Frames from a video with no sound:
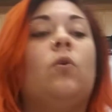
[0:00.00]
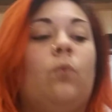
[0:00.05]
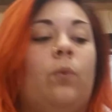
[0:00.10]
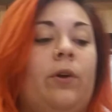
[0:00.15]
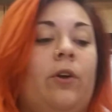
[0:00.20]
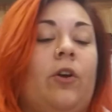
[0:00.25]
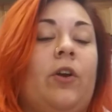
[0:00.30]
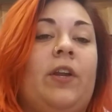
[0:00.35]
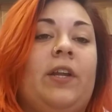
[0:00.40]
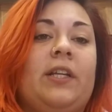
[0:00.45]

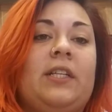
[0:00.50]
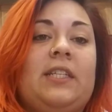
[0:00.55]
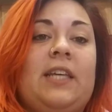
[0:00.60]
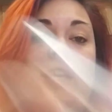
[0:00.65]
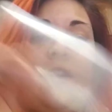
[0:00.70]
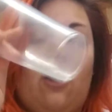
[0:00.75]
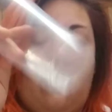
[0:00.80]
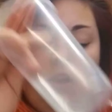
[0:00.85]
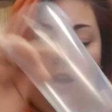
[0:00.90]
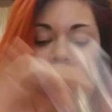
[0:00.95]
We are going to
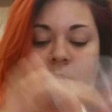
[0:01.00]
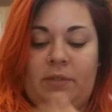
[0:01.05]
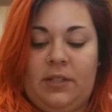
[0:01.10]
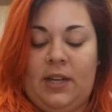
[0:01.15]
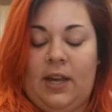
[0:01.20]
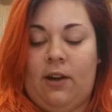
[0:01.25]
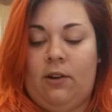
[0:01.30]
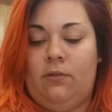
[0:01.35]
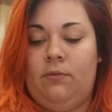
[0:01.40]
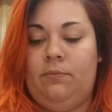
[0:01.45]
take our cups
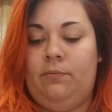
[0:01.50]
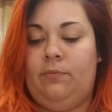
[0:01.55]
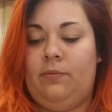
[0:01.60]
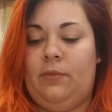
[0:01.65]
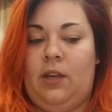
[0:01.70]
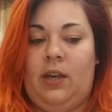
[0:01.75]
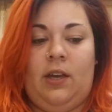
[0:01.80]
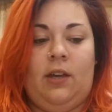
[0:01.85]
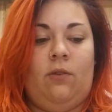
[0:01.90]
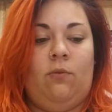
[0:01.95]
now,
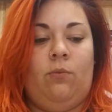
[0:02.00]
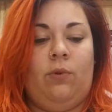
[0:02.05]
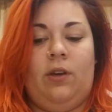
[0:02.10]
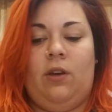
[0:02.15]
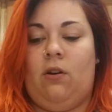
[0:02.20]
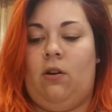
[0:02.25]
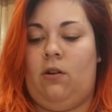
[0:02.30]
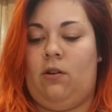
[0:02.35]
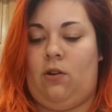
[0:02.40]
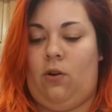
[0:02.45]
and
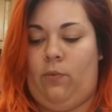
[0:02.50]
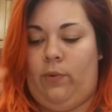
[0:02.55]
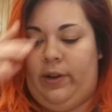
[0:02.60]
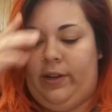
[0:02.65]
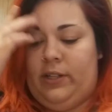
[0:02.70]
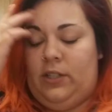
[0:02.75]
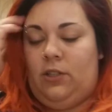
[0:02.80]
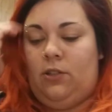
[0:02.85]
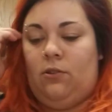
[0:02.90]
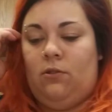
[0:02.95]
we are
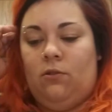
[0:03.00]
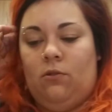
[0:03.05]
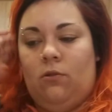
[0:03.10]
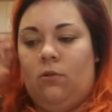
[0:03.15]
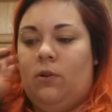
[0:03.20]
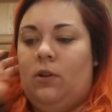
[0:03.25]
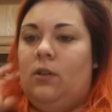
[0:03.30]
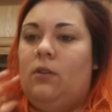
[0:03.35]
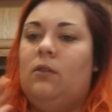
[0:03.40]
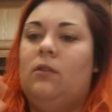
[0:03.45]
going
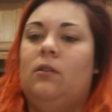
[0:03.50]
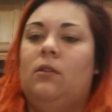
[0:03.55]
to